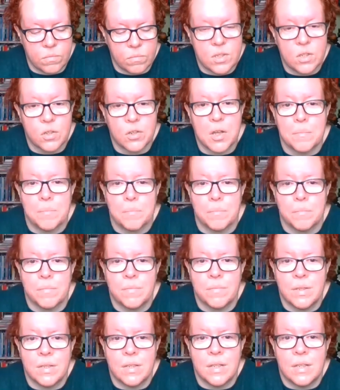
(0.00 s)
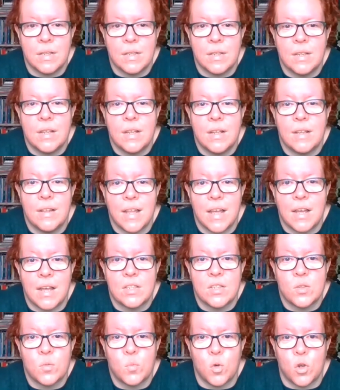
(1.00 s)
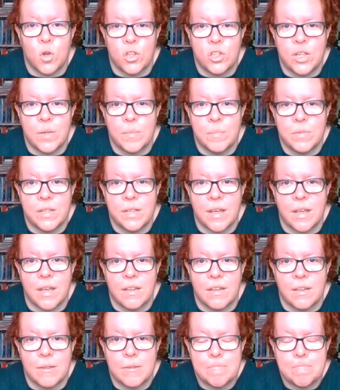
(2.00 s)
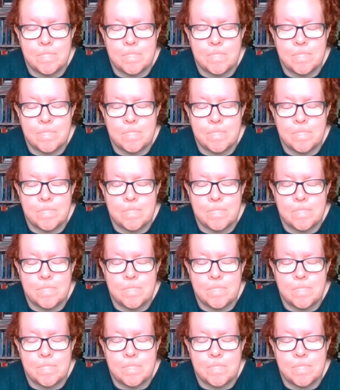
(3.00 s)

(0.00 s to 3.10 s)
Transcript: So come, let us worship together.